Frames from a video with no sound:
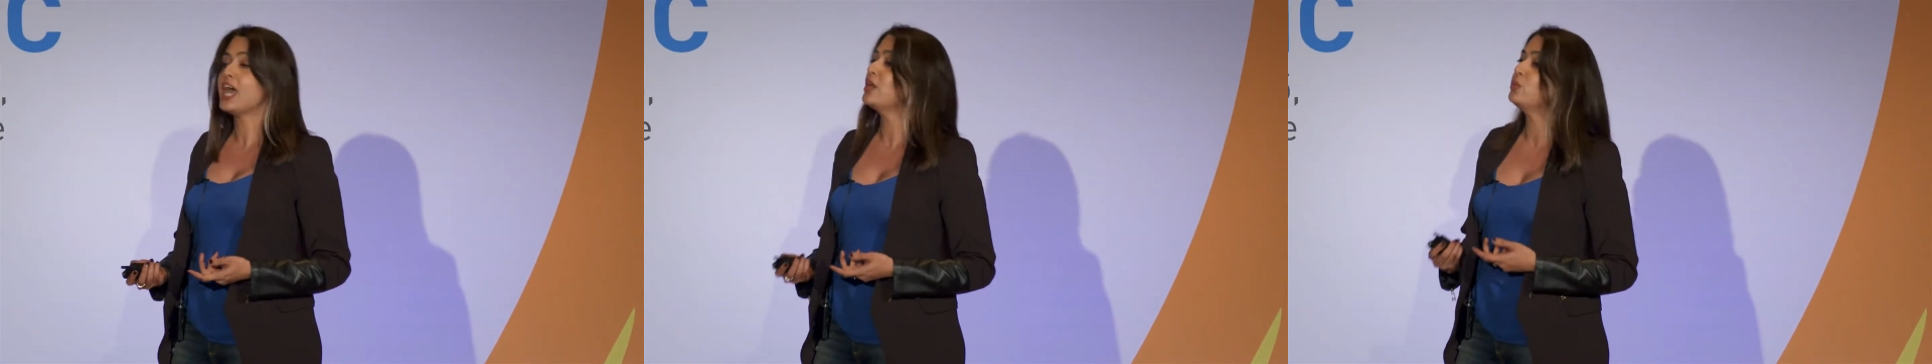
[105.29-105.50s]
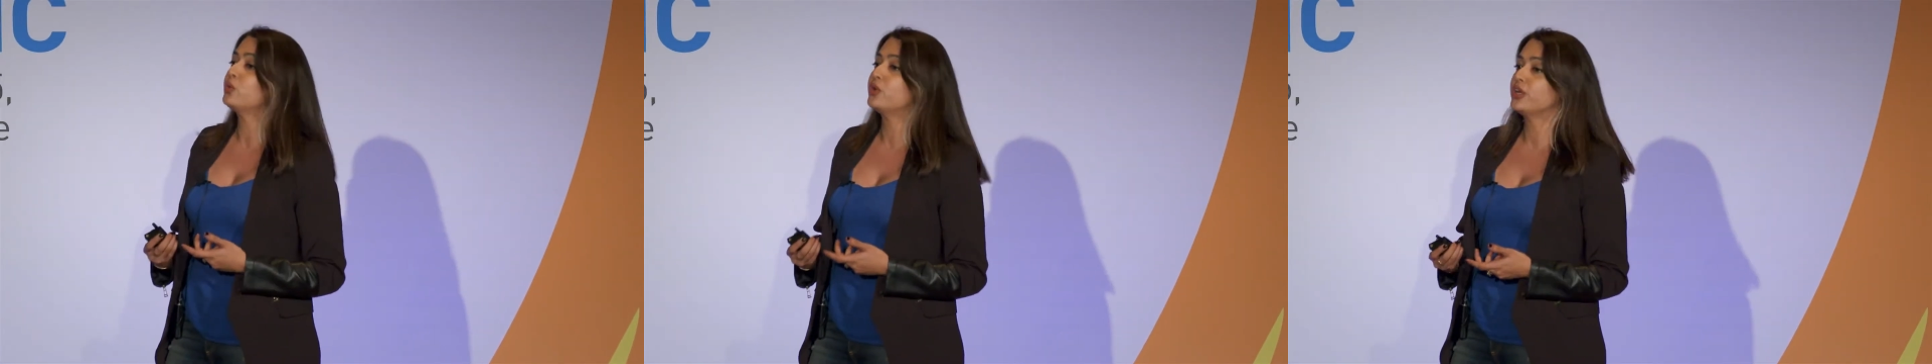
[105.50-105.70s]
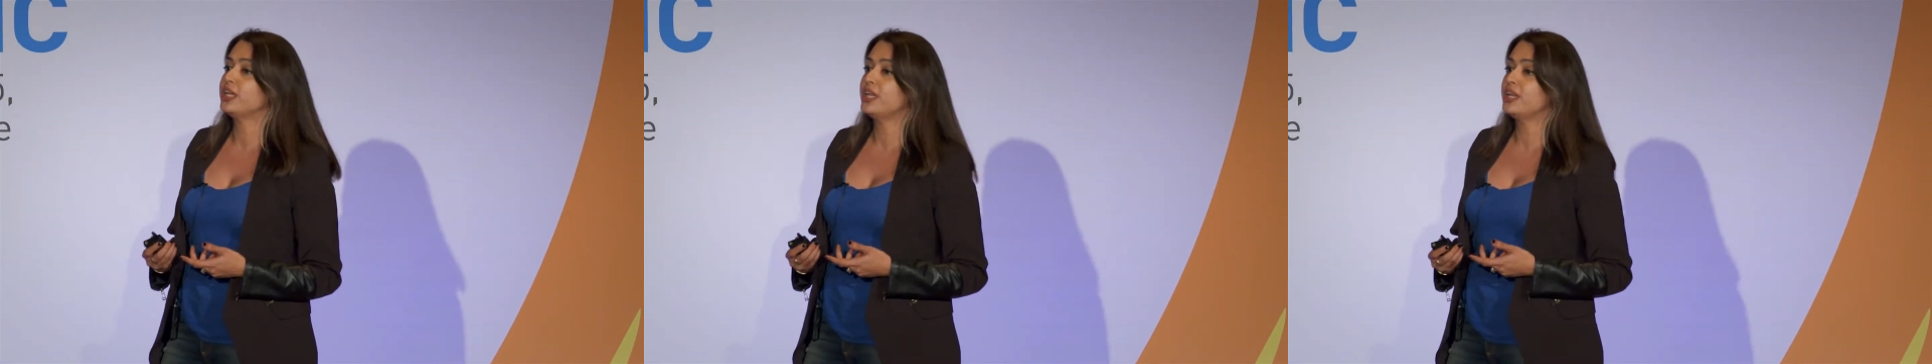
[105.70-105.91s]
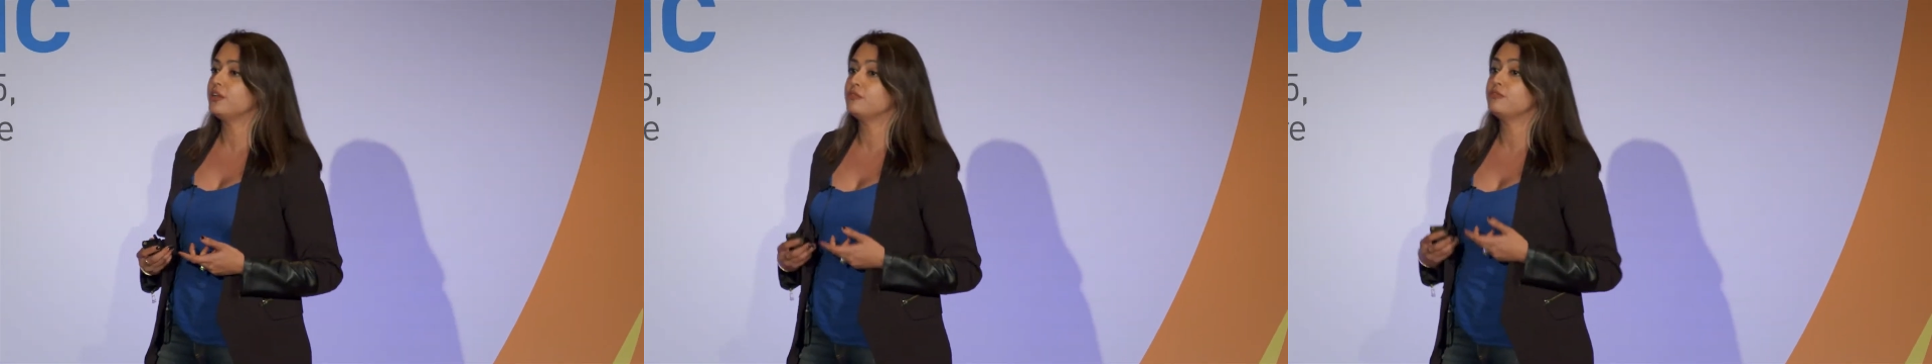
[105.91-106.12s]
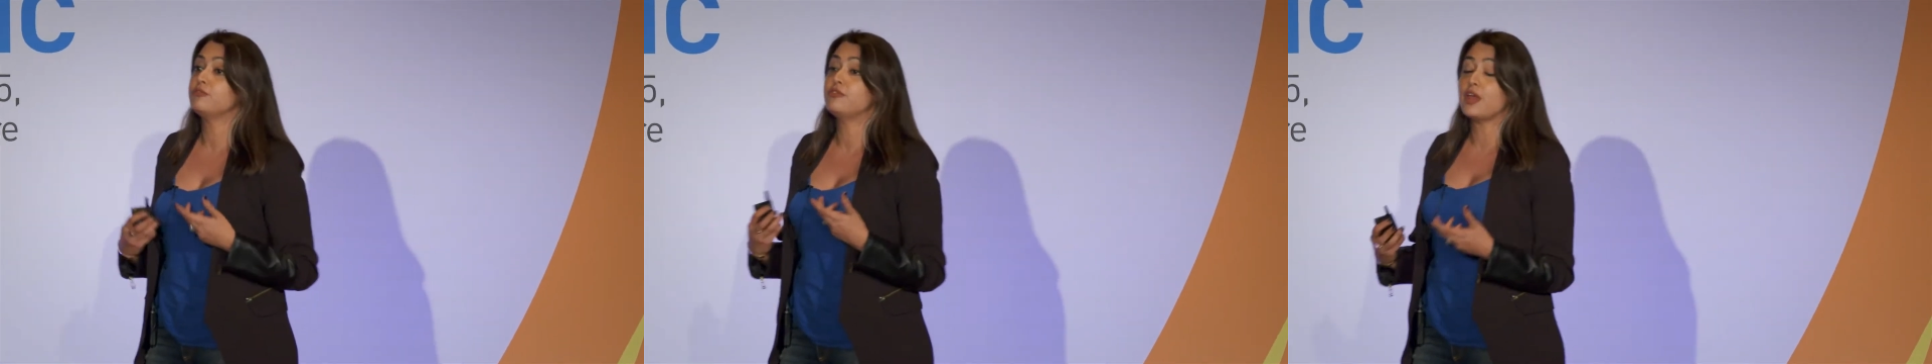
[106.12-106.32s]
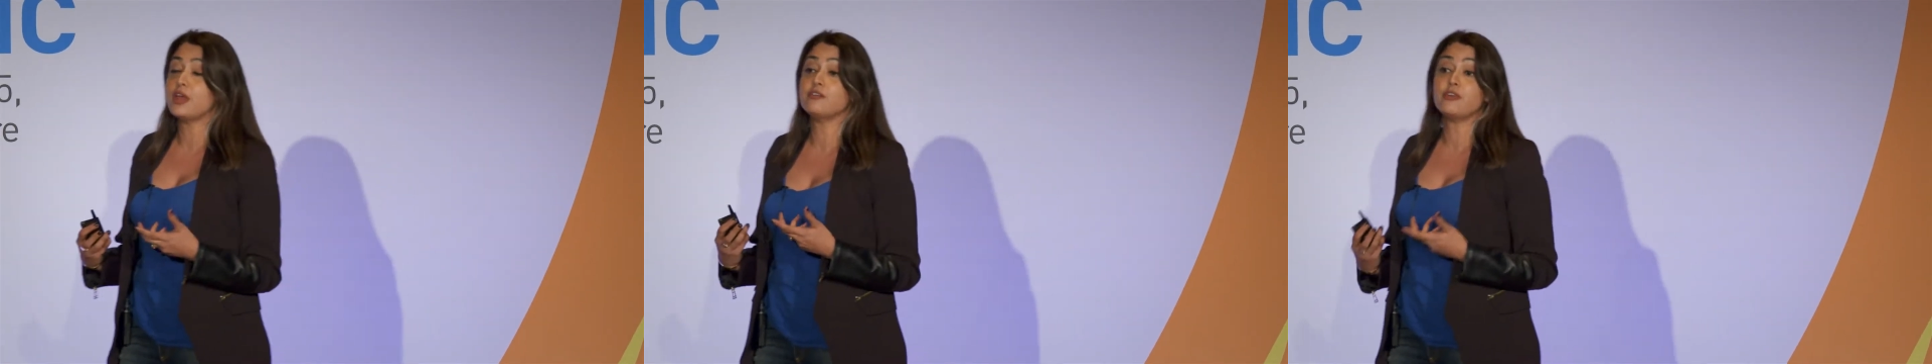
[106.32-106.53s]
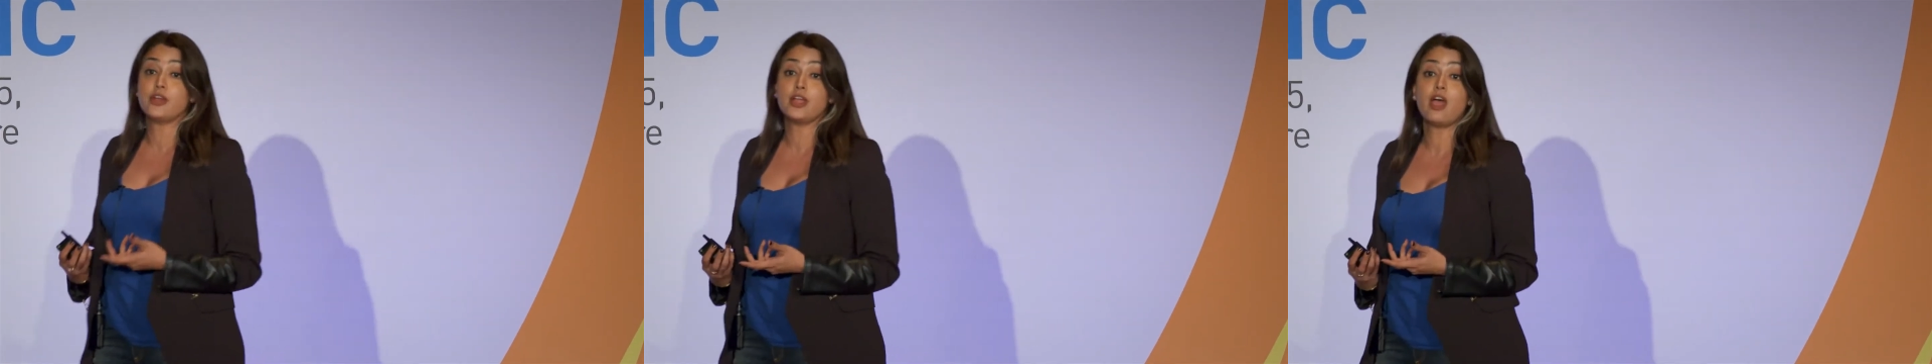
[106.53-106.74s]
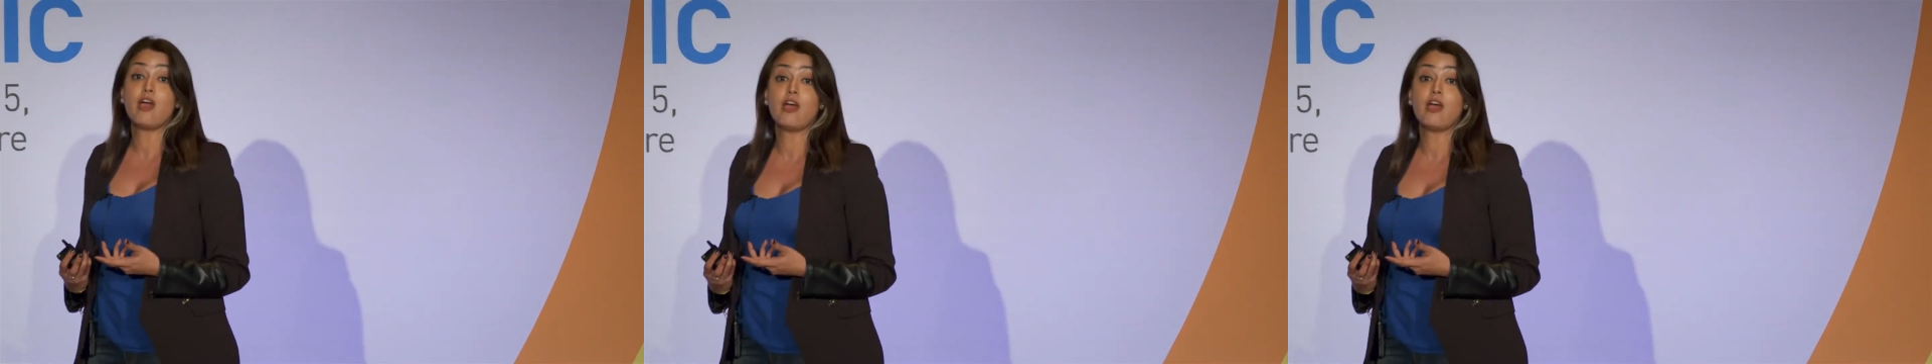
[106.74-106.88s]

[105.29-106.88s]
and working very, very